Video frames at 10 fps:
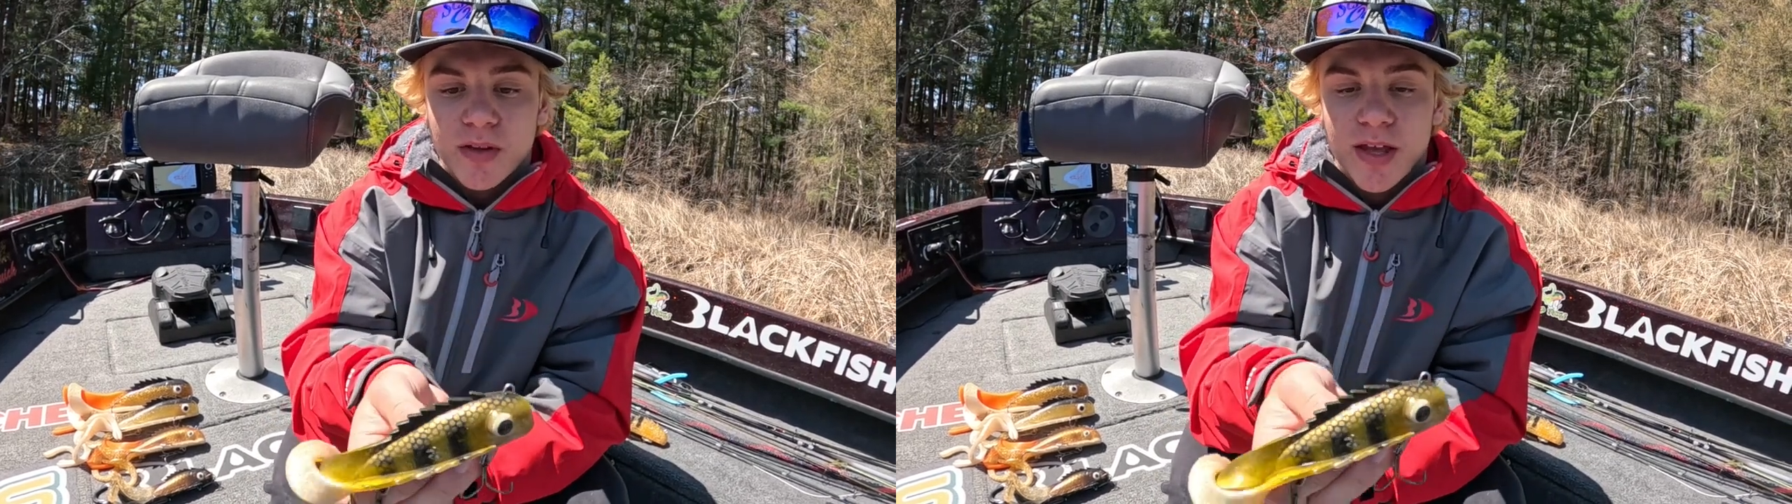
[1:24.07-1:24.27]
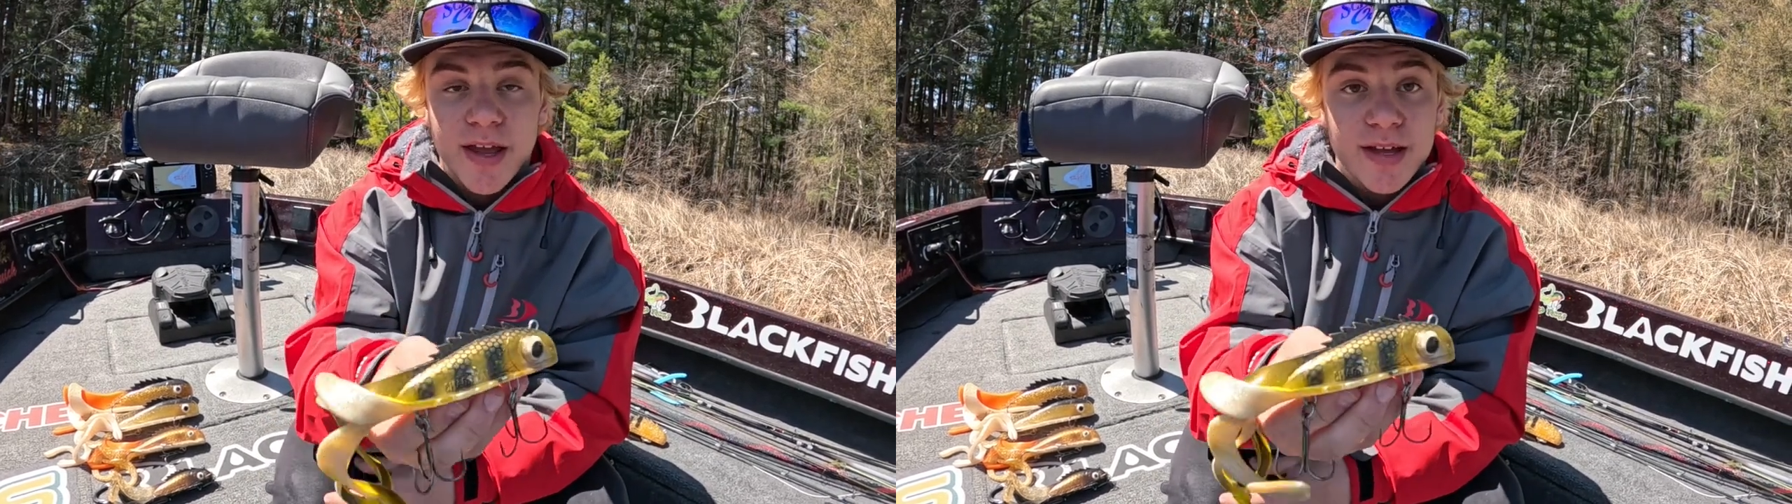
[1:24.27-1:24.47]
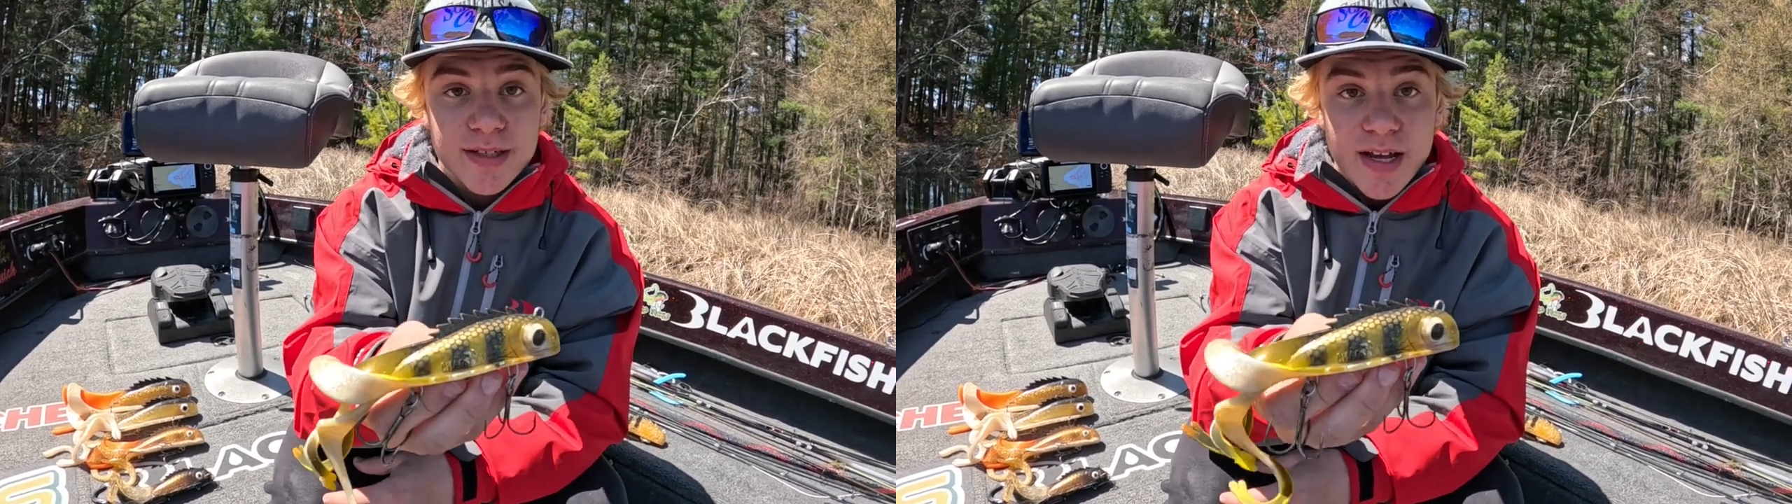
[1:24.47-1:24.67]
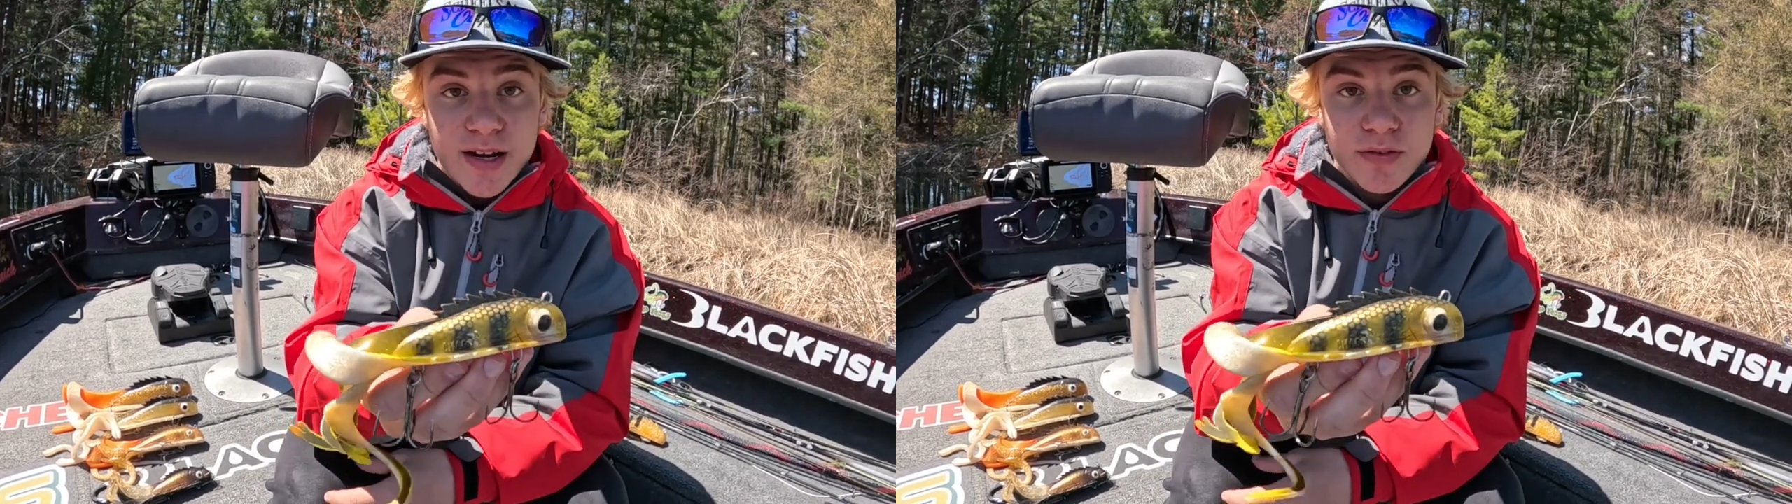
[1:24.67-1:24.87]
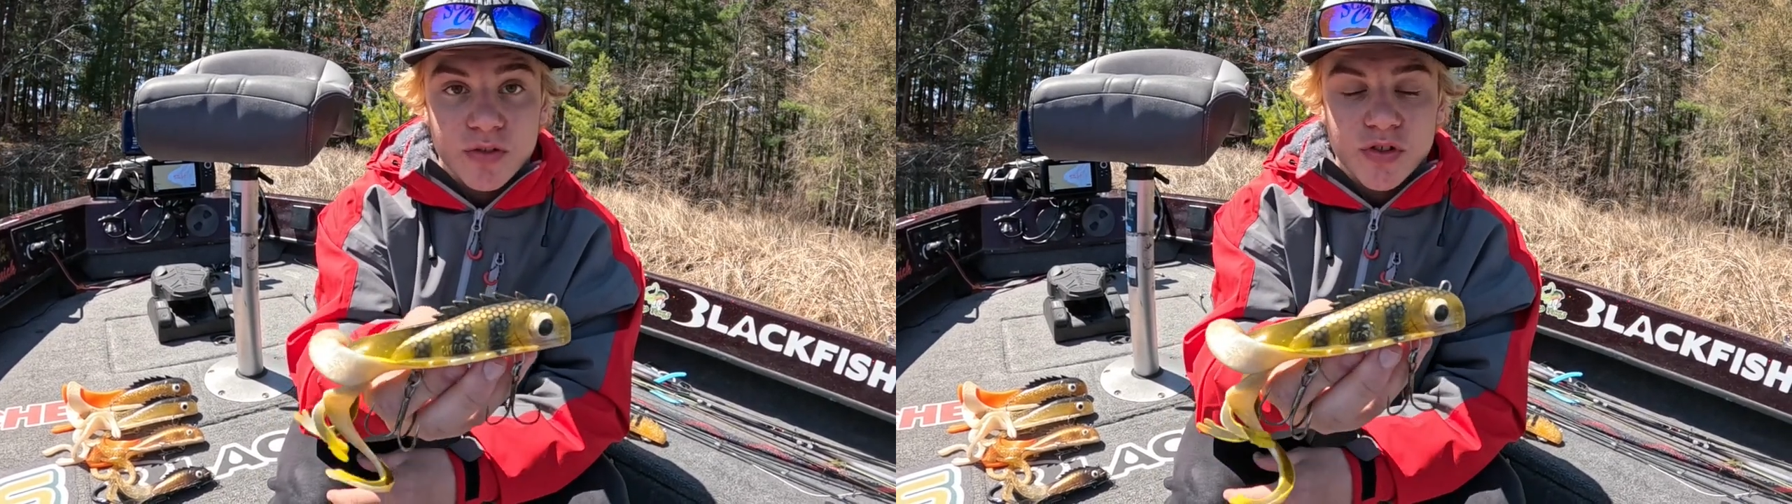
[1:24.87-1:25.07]
Chaos
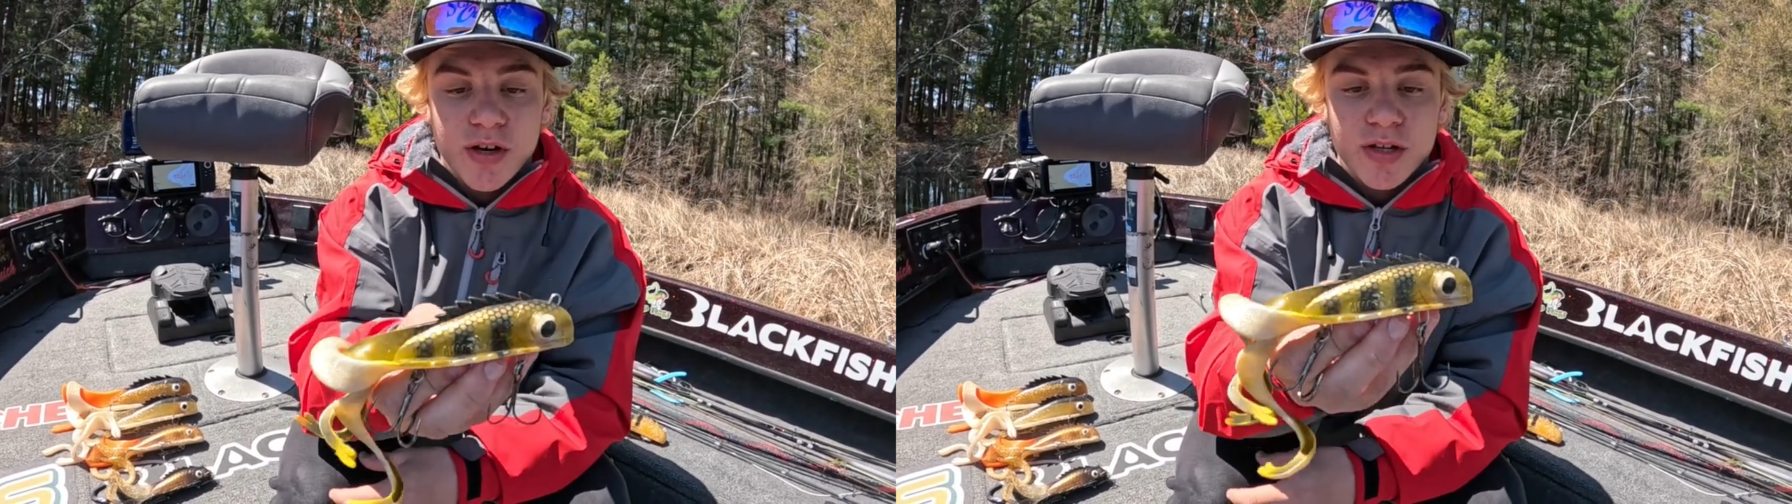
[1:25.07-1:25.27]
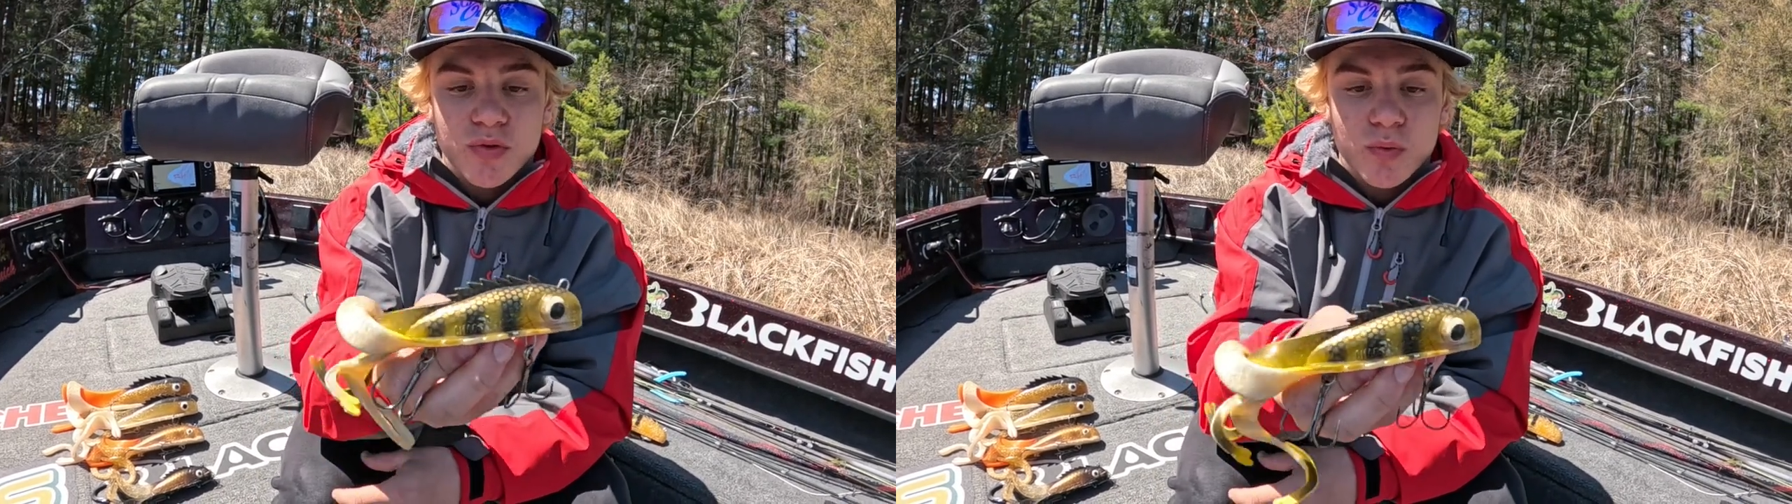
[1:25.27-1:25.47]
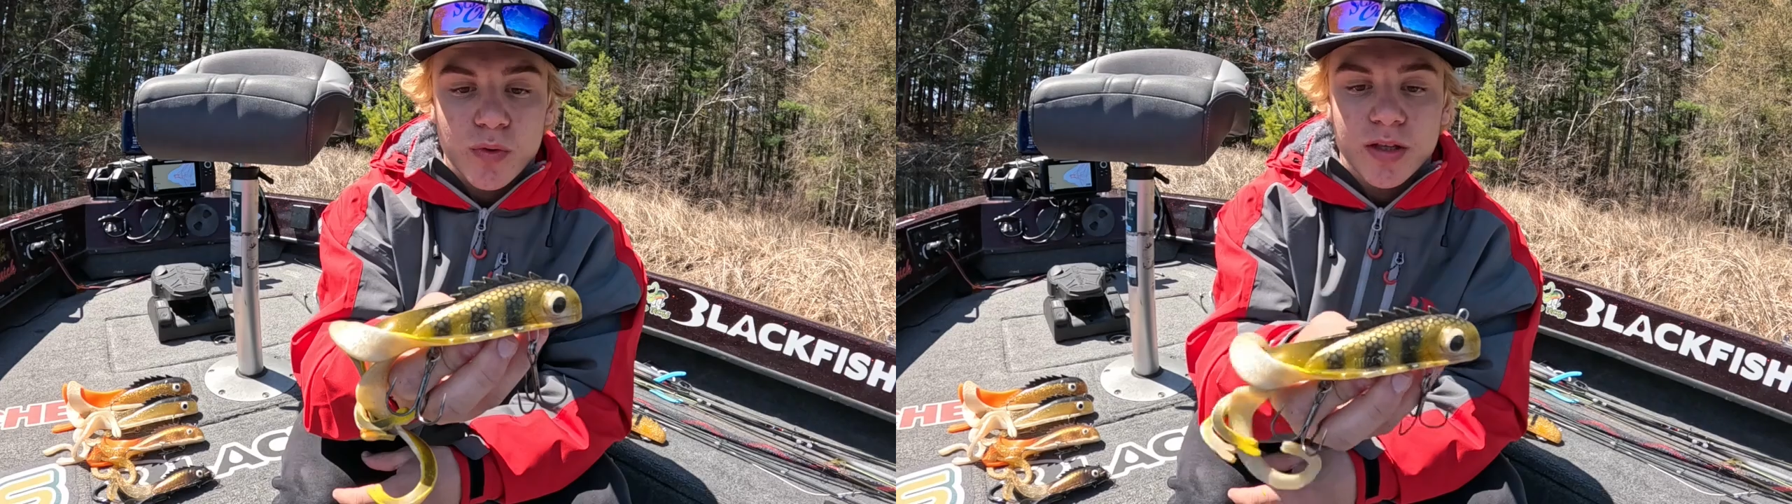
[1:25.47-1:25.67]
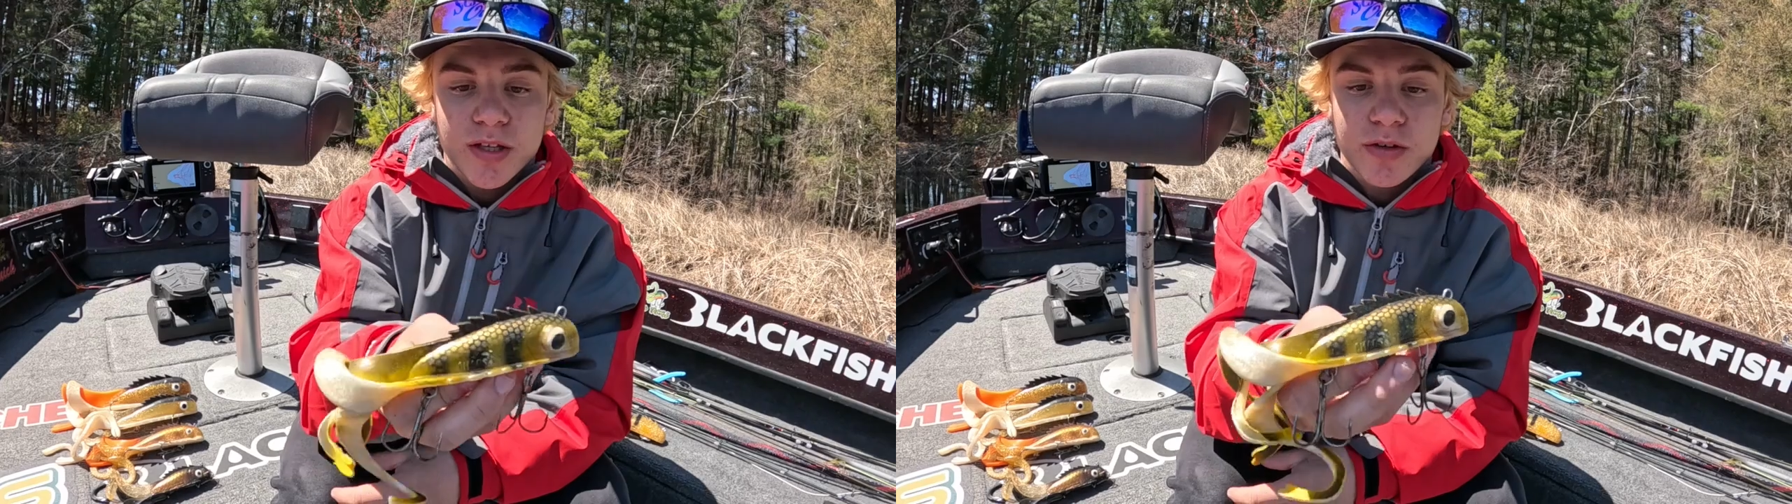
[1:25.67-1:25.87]
Tackle Strike is really